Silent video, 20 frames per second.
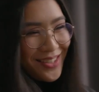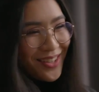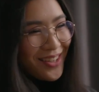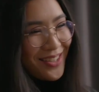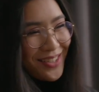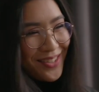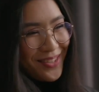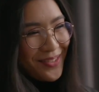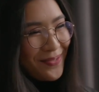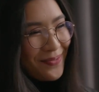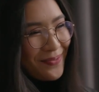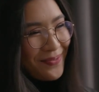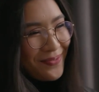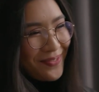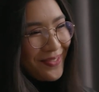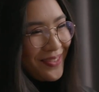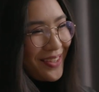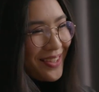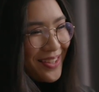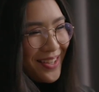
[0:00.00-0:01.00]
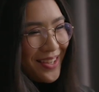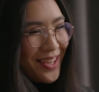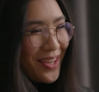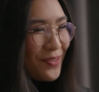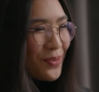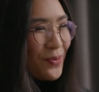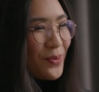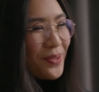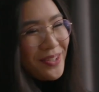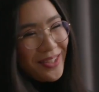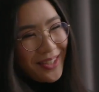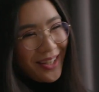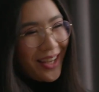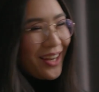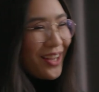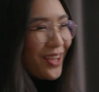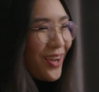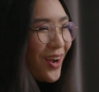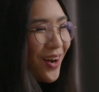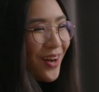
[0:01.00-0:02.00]
is awesome. I think everyone's
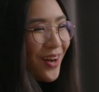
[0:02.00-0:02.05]
getting